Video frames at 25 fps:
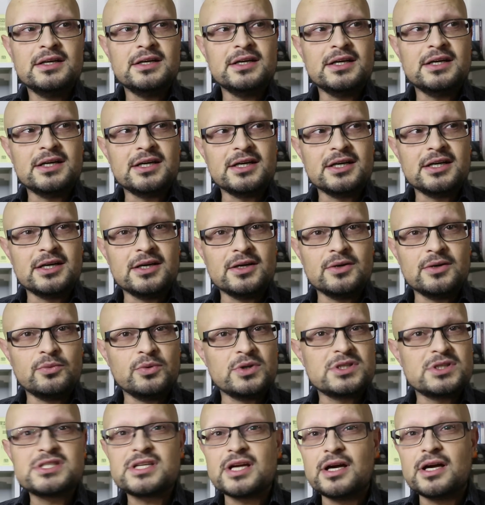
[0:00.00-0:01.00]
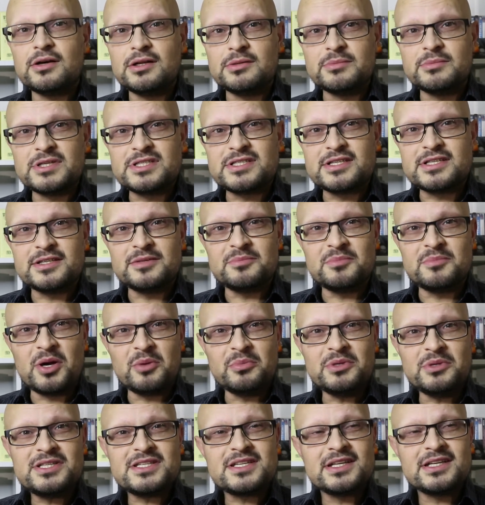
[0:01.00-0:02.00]
which I'll mention in a
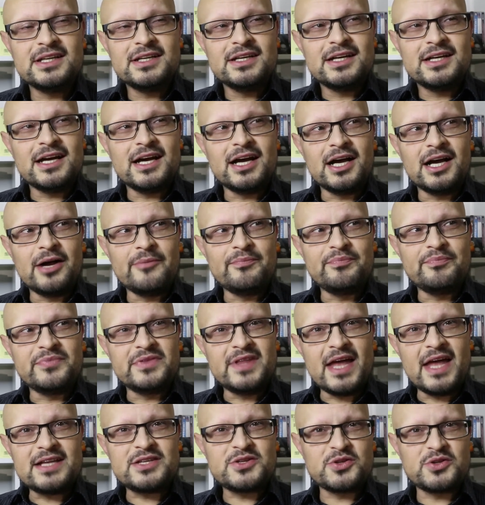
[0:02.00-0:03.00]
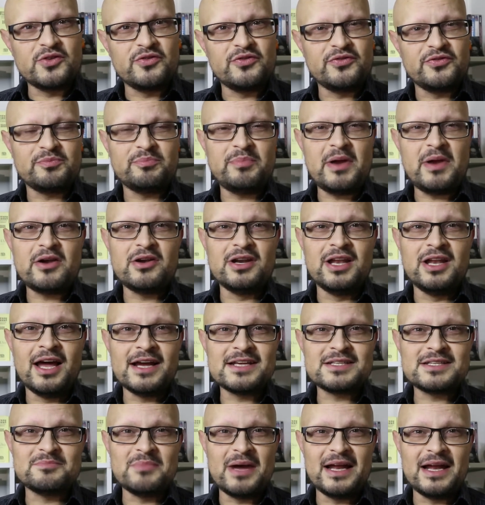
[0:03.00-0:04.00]
moment. That sort of
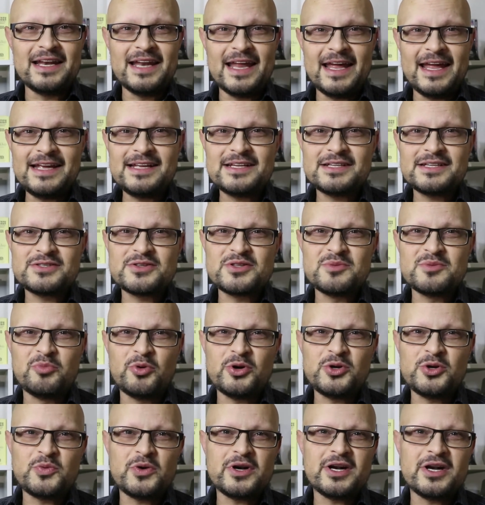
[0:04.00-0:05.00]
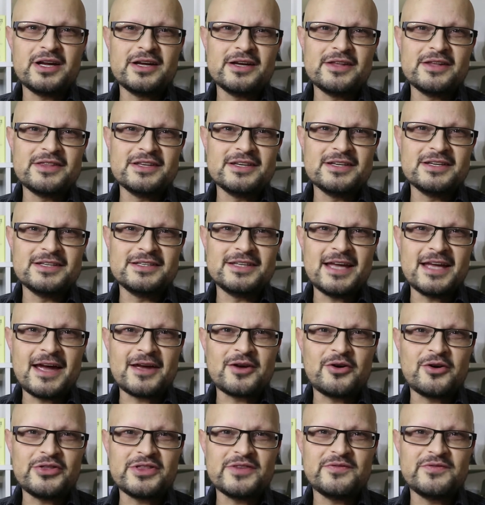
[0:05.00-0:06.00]
paralyzed my leg to the point where the day I
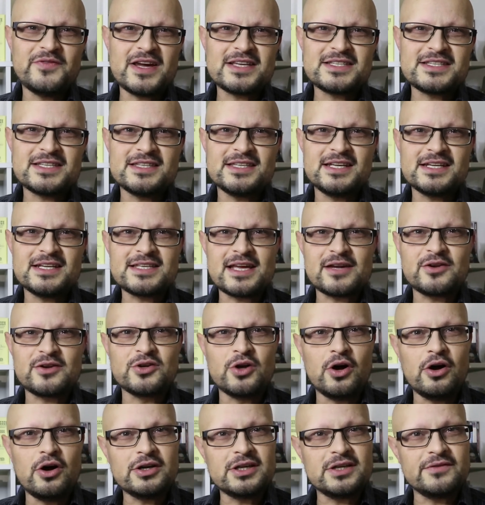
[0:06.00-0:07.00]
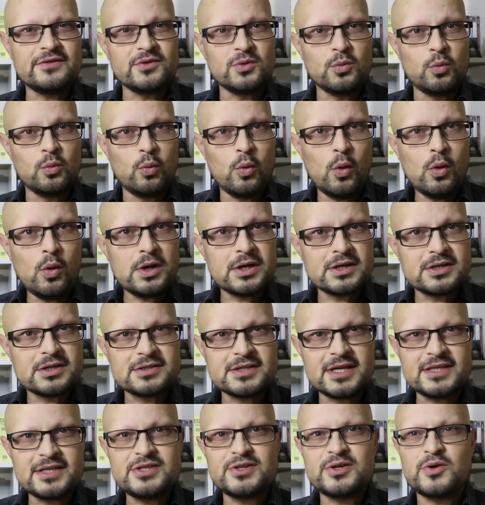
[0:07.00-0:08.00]
got the vaccine, the next day I could hardly even walk.
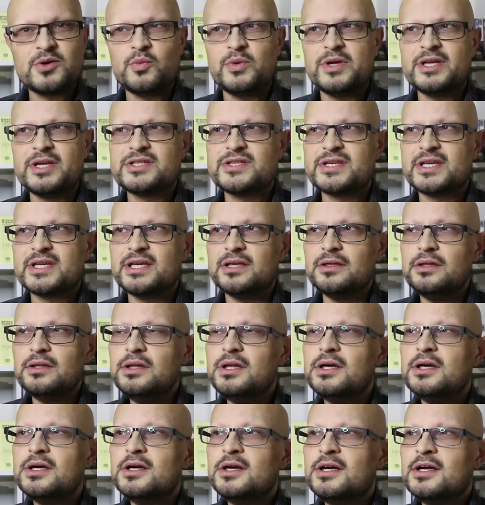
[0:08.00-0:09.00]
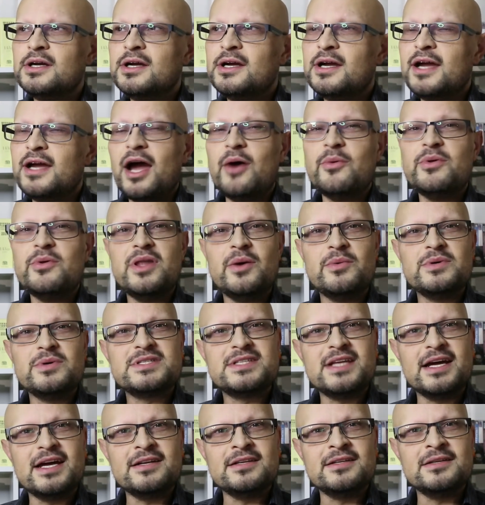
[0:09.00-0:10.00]
That took a week to heal. And when that was
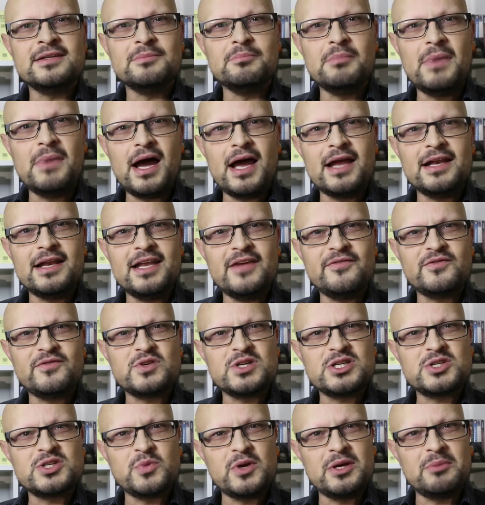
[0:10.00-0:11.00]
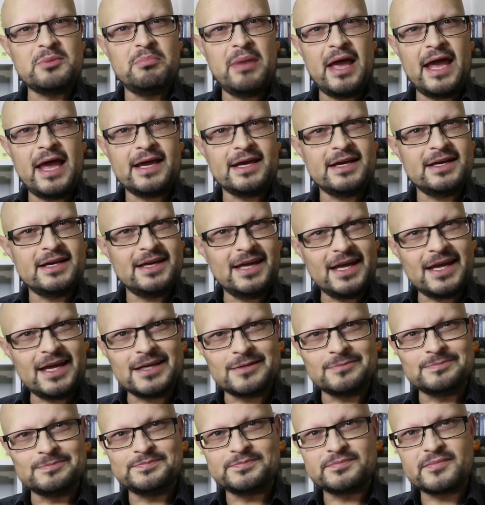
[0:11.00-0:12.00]
done, my left wrist went bang
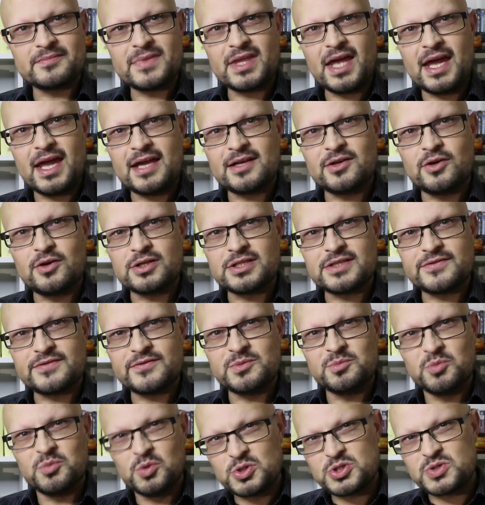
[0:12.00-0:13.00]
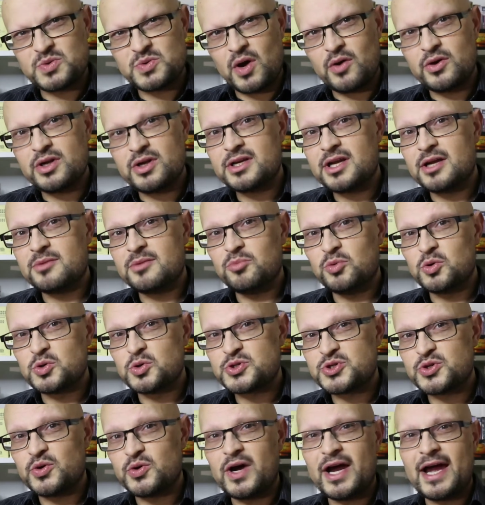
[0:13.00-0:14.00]
again and got even more swollen and more
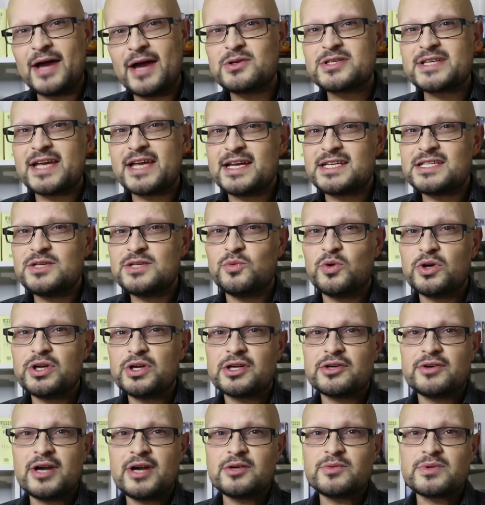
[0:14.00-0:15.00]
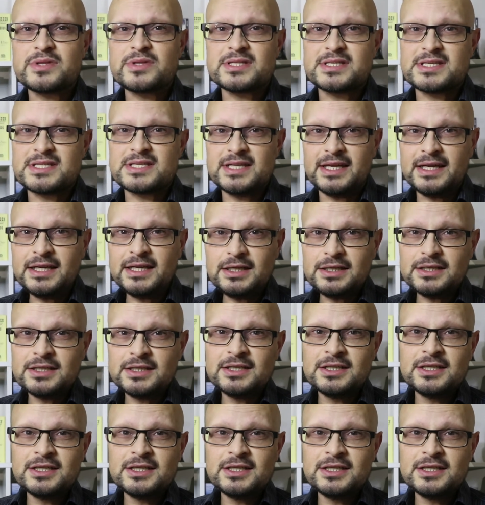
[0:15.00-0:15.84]
sore. I was actually walking around with a sling.